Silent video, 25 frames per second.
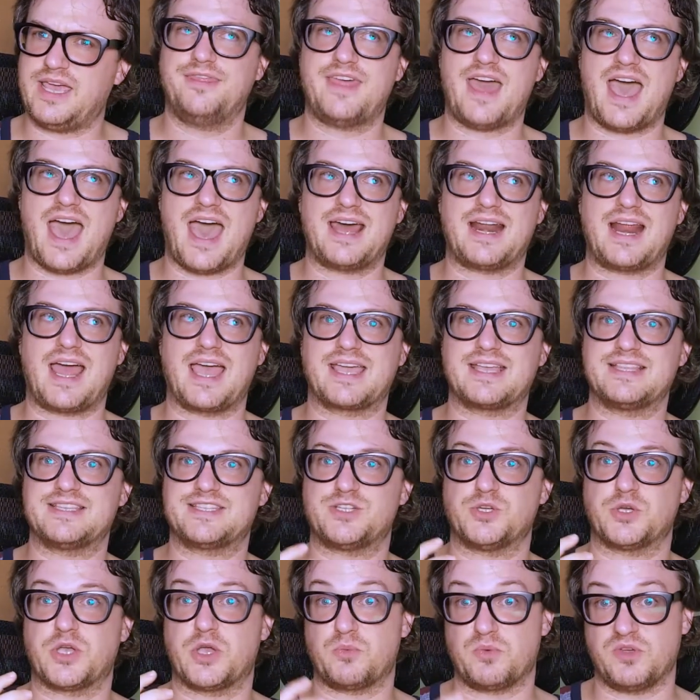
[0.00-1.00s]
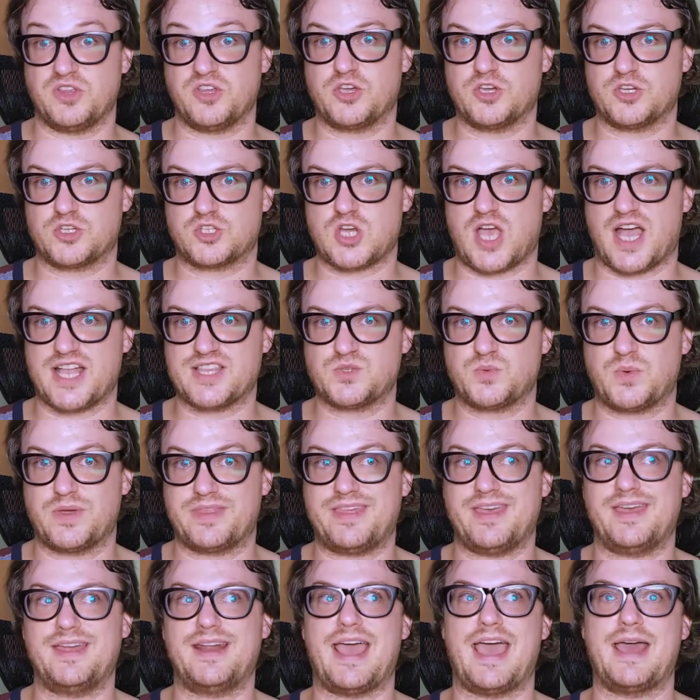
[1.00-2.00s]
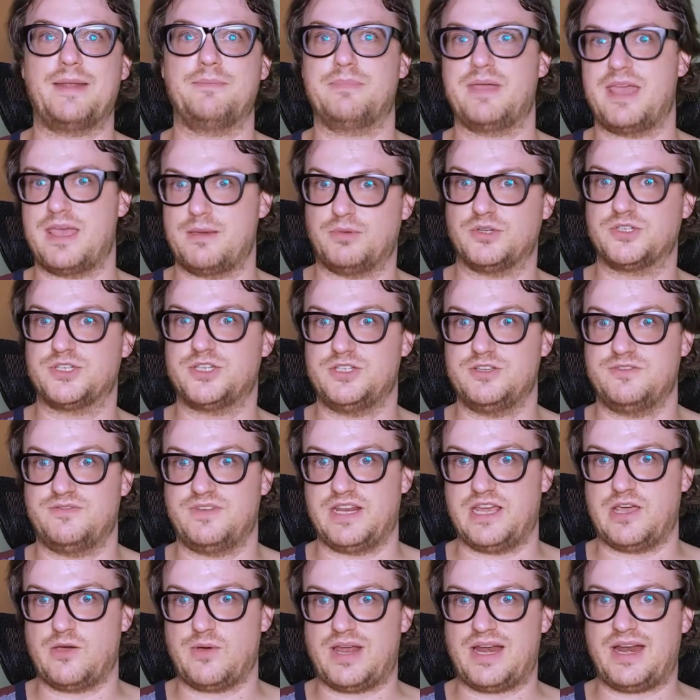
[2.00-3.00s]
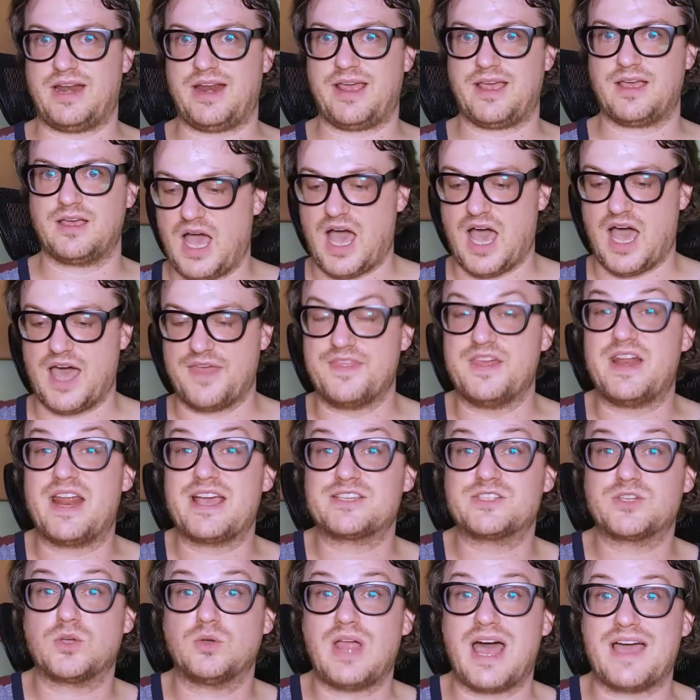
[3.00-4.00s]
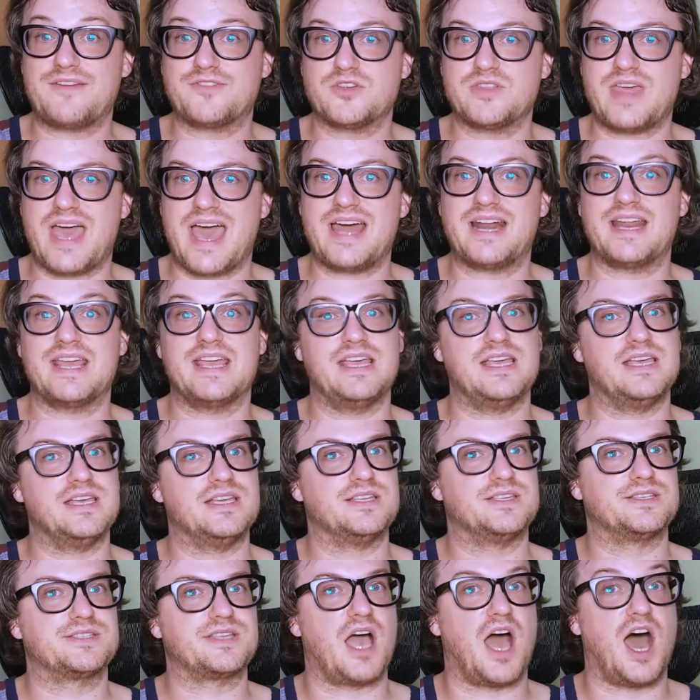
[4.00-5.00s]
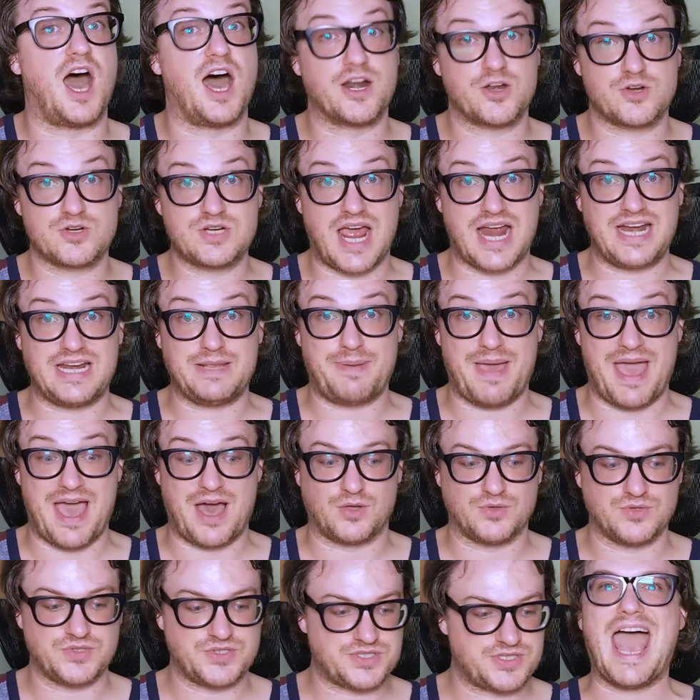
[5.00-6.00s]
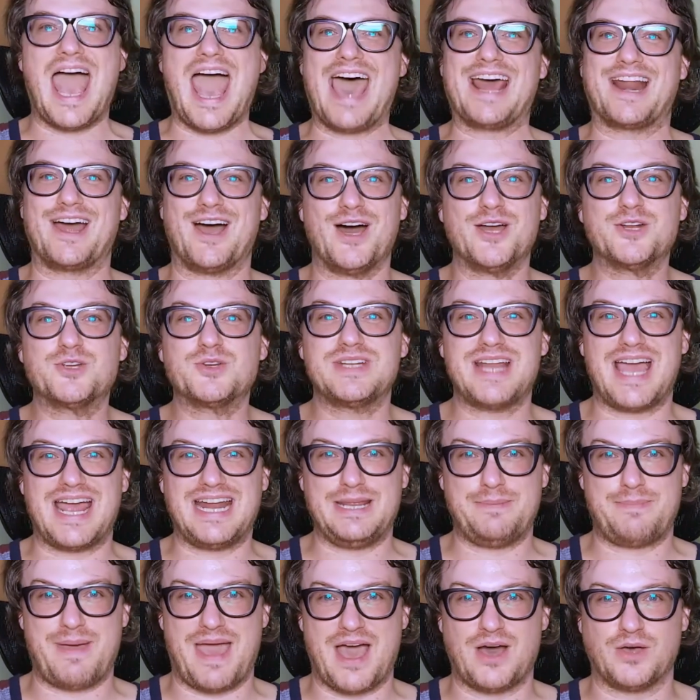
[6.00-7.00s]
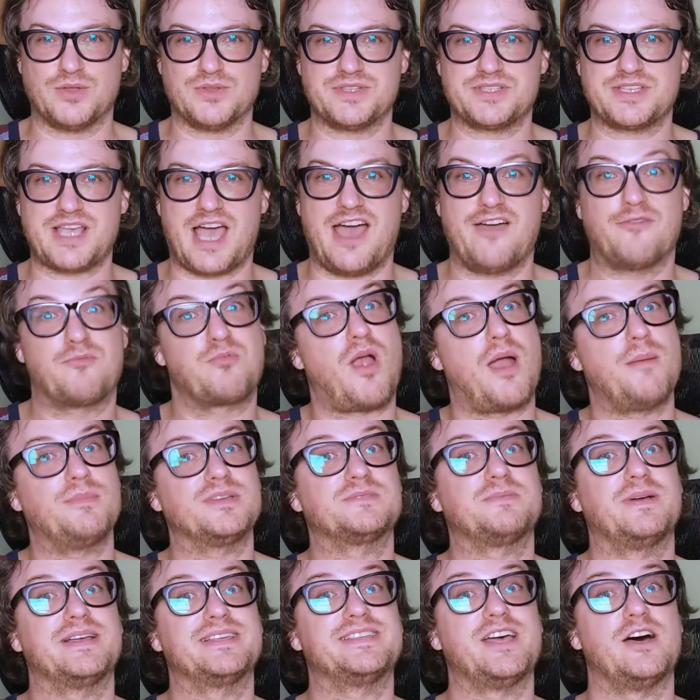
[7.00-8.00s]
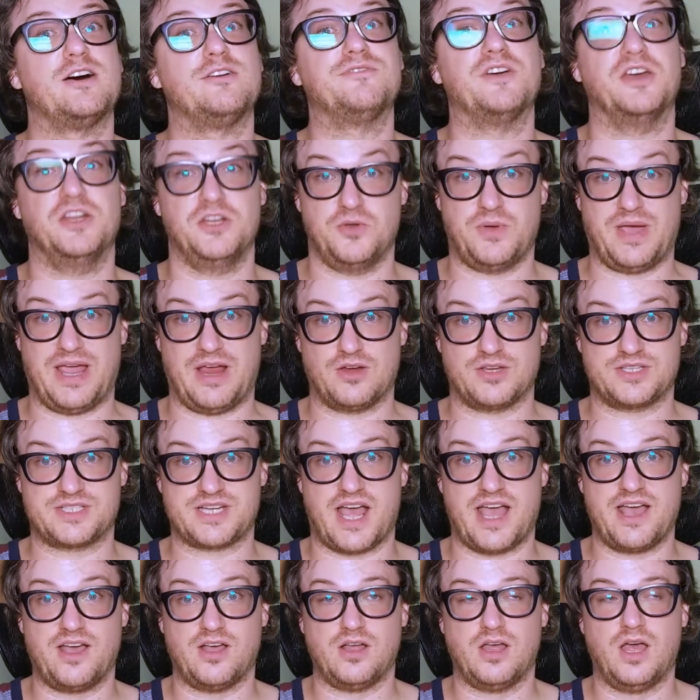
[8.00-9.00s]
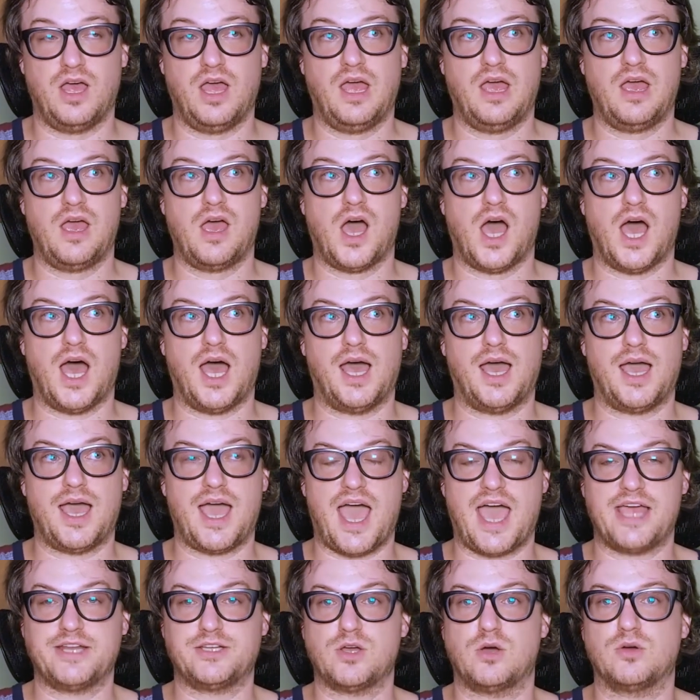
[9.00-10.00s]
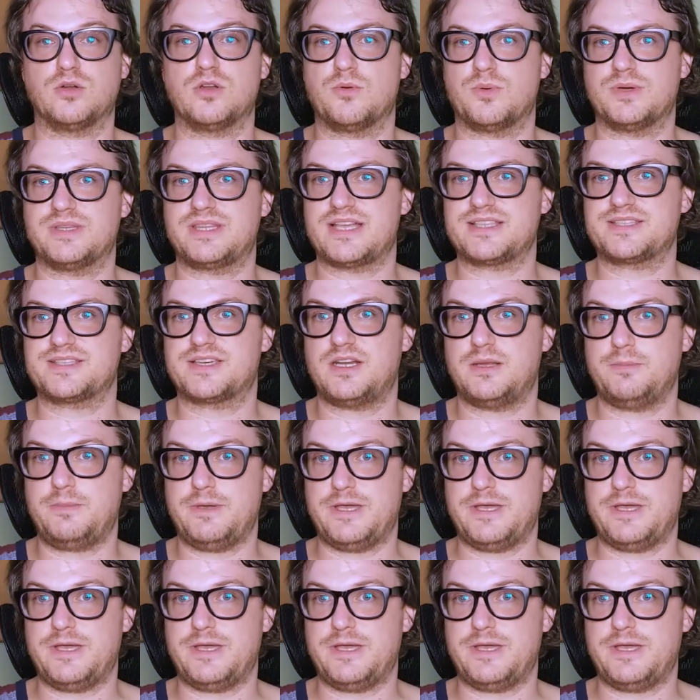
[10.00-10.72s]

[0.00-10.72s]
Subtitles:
that I can still get really good shots with it and be able to do video editing. The next goal after that is 190 pounds. At 190 pounds, I've promised myself a new hairstyle. I don't know what that's going to be